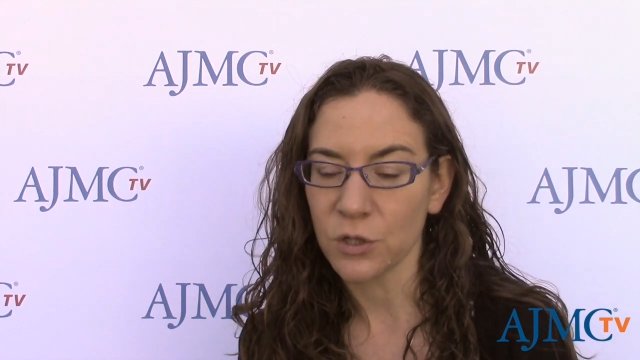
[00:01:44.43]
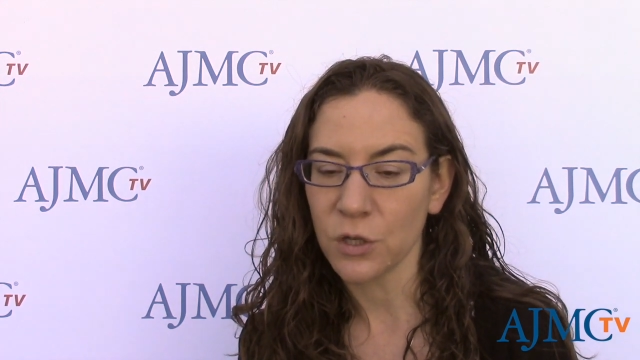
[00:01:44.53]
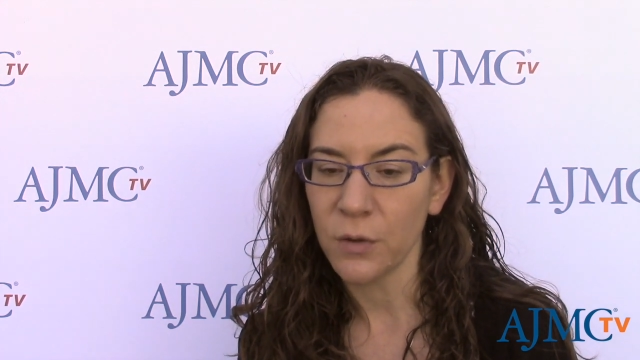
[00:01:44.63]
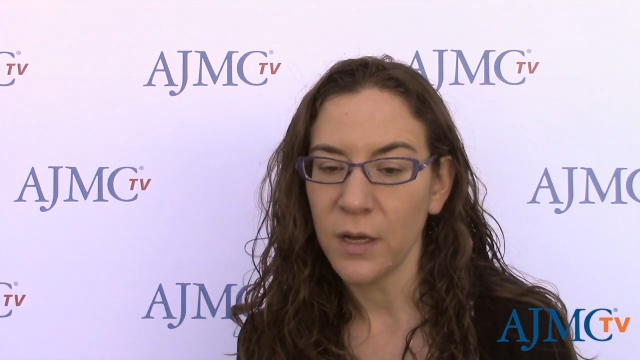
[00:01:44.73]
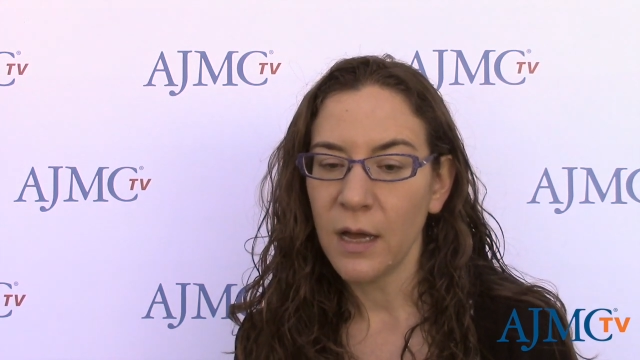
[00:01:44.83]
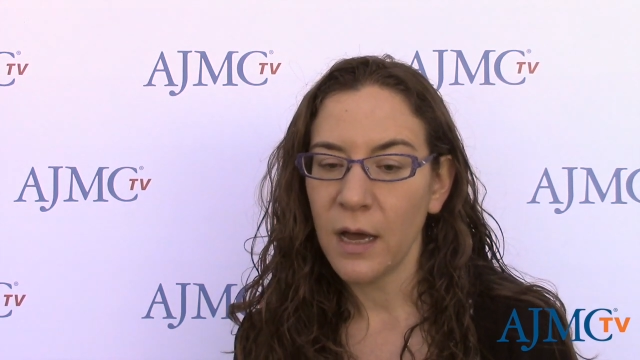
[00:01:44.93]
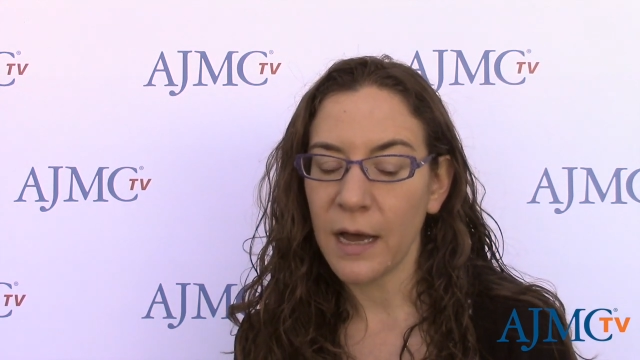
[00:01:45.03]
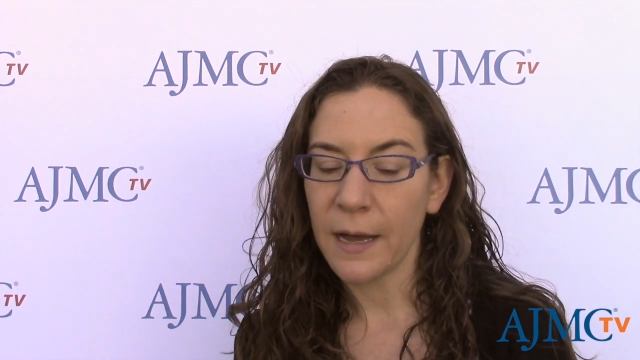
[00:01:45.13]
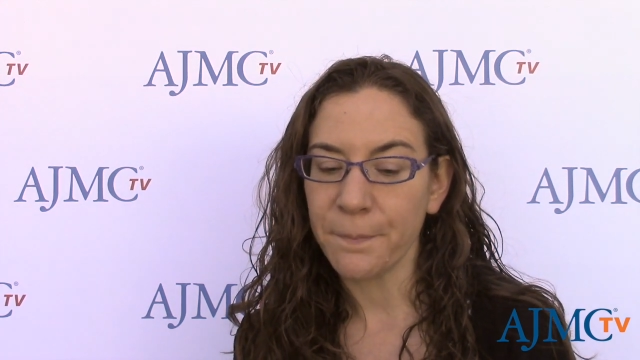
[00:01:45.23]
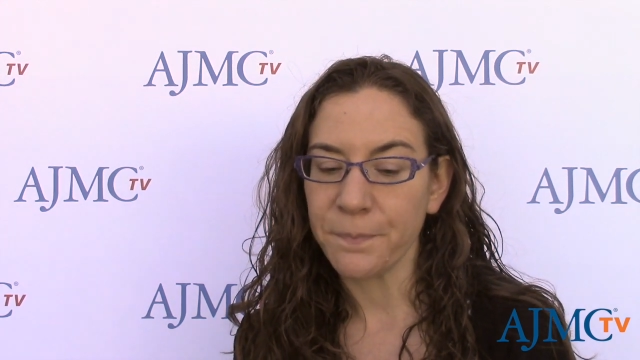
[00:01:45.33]

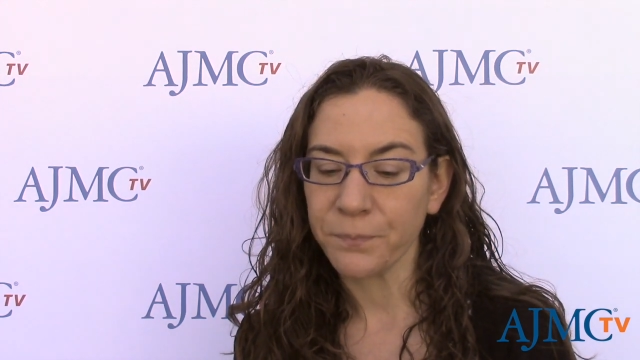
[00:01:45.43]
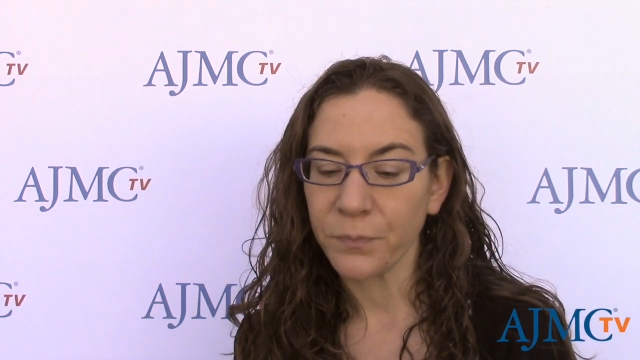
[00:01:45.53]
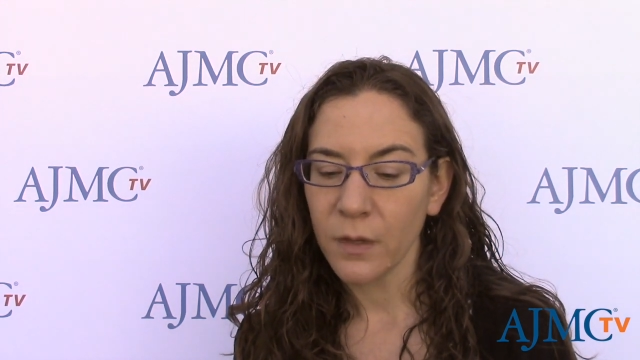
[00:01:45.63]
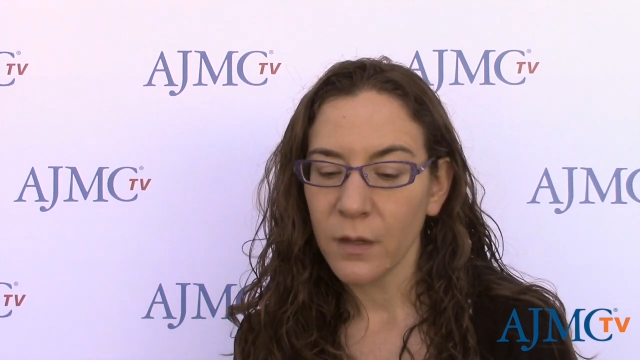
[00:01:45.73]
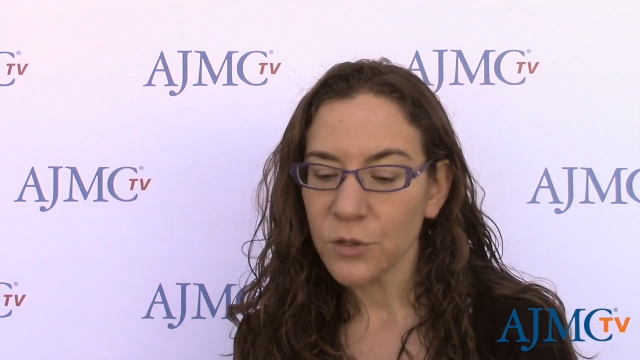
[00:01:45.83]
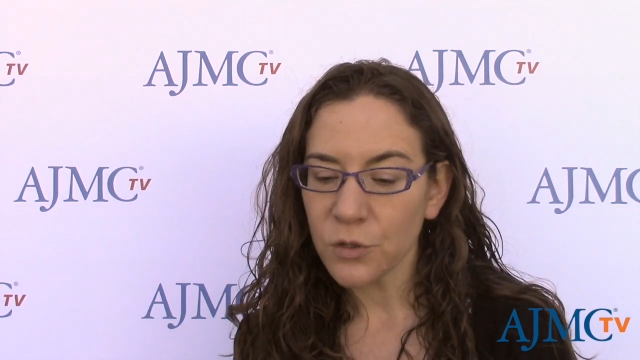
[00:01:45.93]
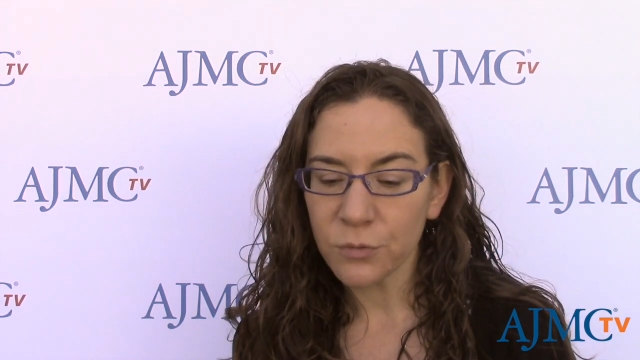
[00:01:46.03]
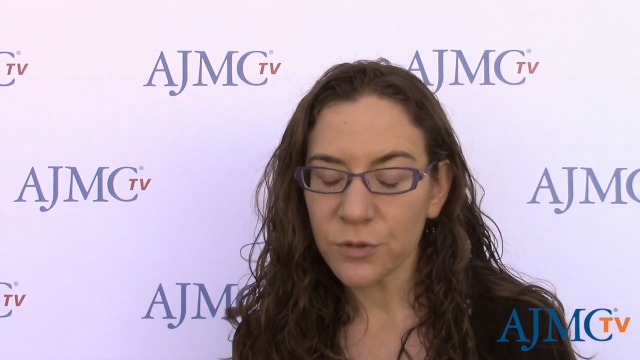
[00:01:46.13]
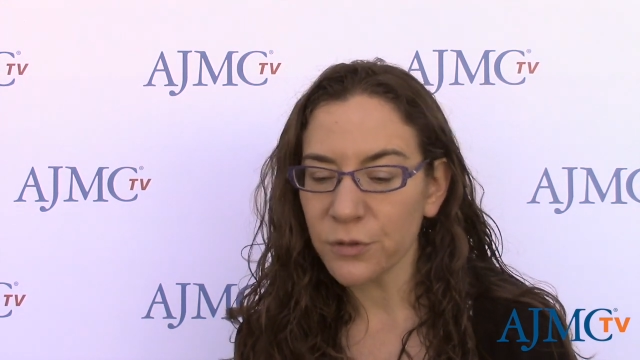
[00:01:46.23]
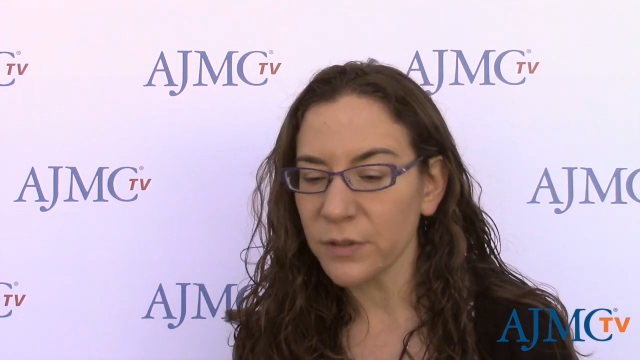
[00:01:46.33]

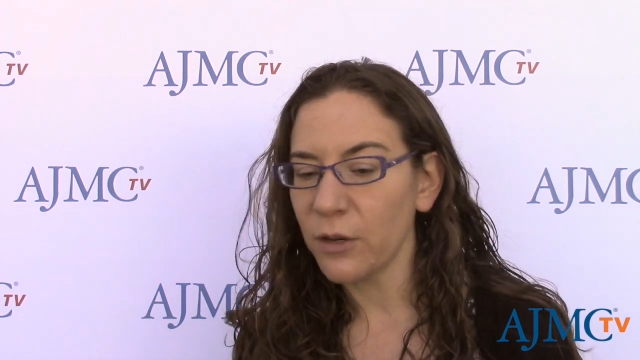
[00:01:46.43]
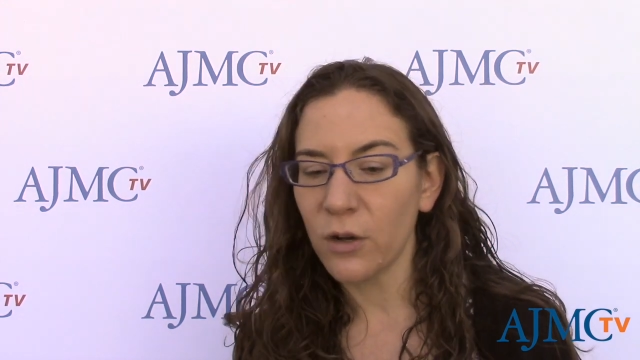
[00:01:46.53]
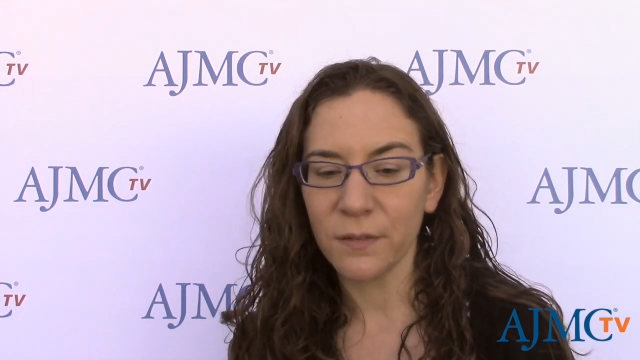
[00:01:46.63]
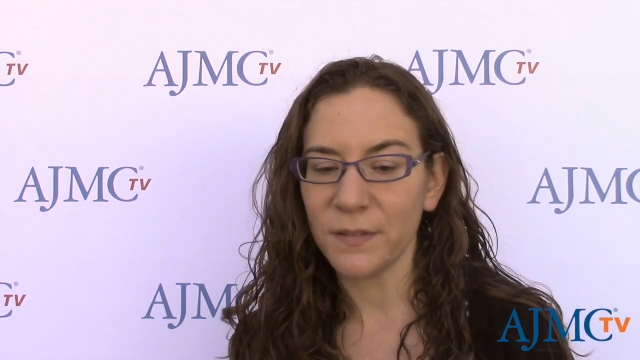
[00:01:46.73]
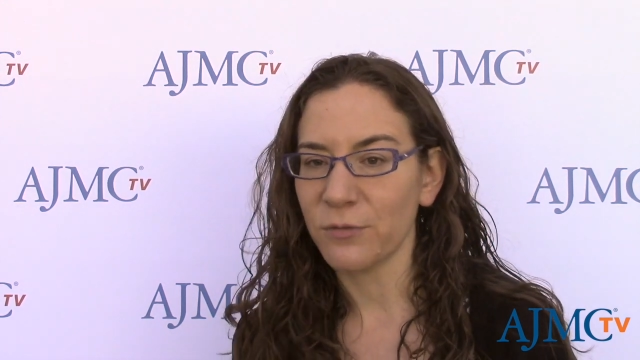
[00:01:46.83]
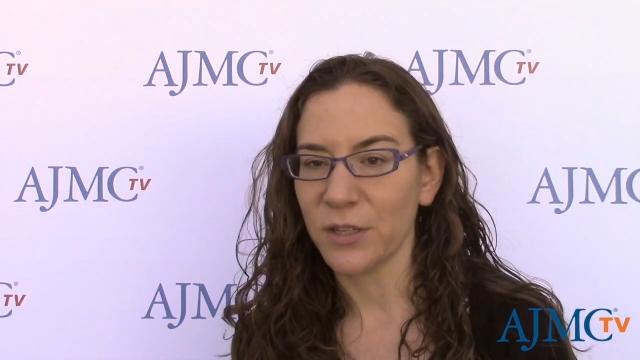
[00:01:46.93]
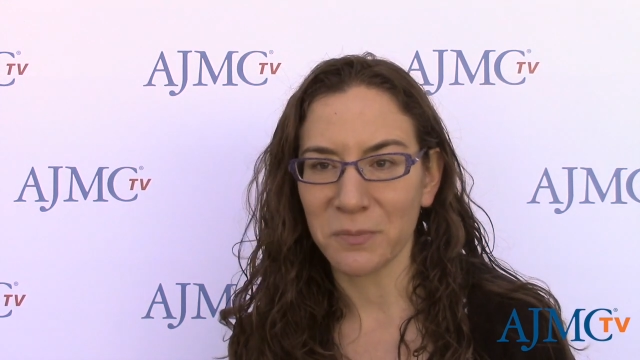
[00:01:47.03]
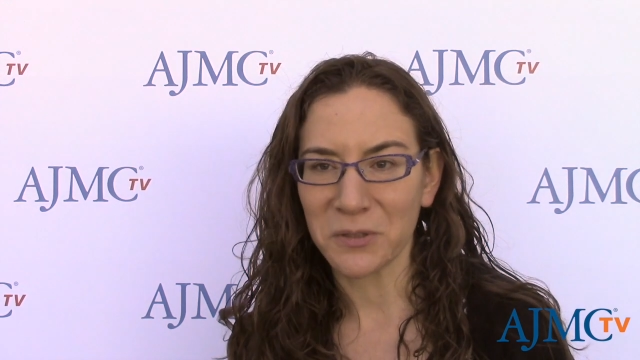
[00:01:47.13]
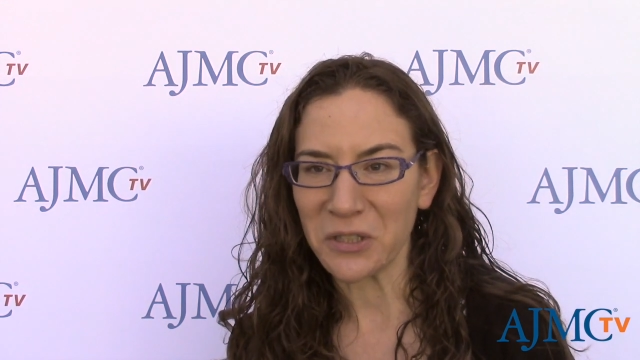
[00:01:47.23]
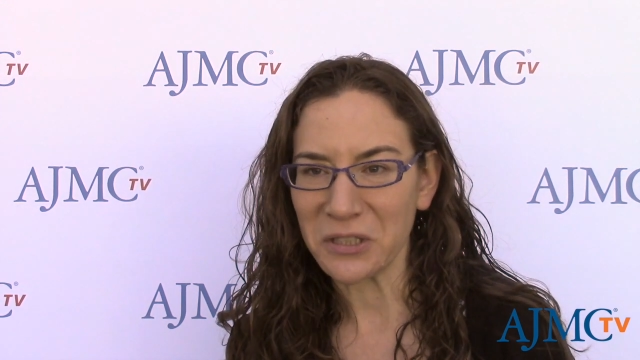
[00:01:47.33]
So certainly all of these
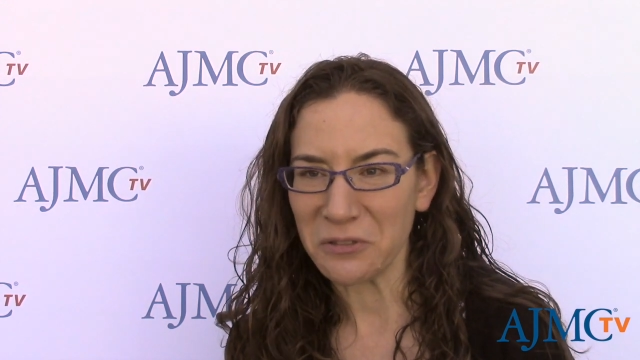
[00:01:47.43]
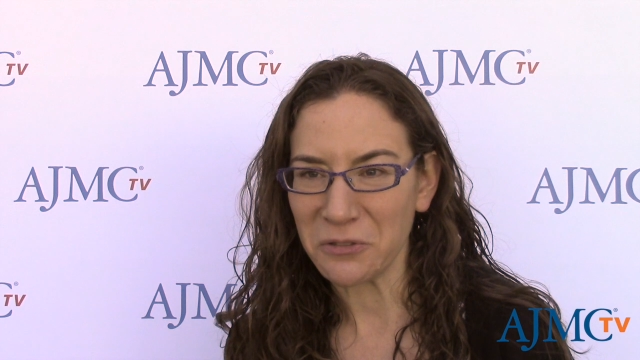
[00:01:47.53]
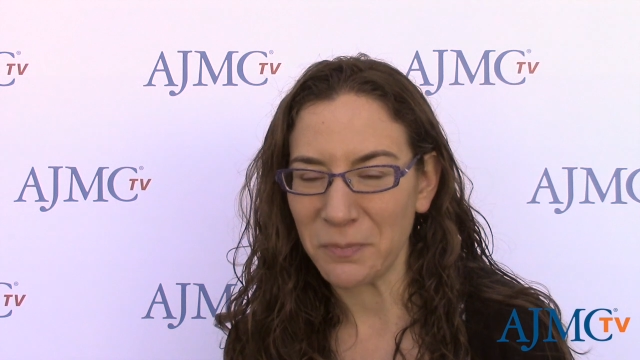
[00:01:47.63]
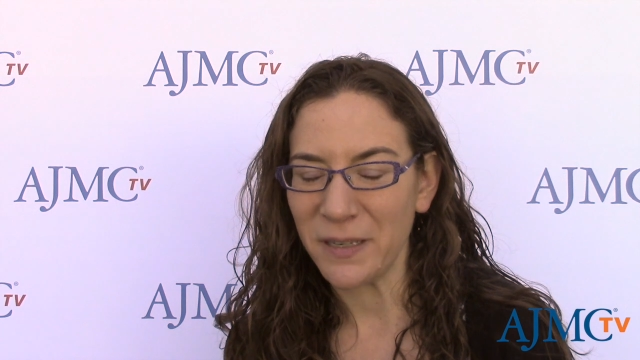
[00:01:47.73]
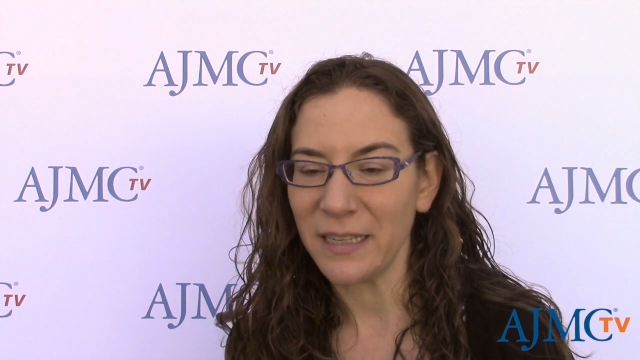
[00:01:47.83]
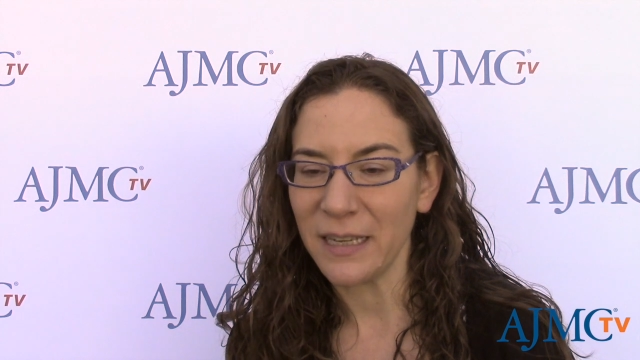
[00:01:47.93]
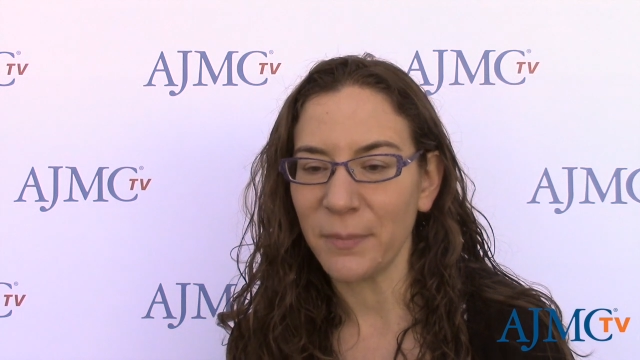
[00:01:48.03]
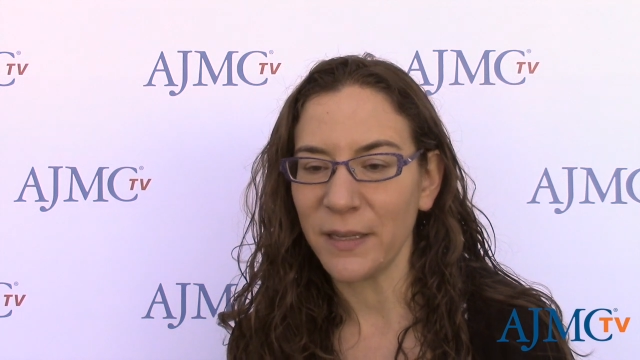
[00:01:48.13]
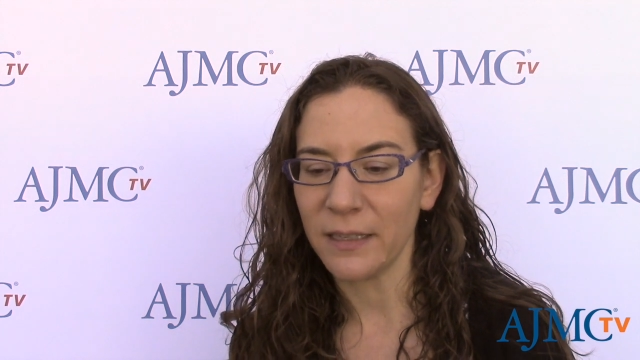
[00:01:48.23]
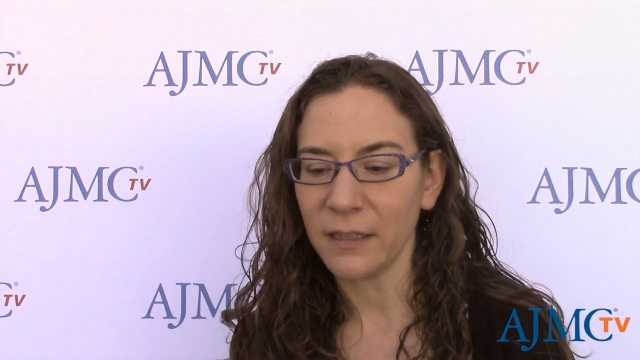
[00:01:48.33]
regimens cause neutropenia, but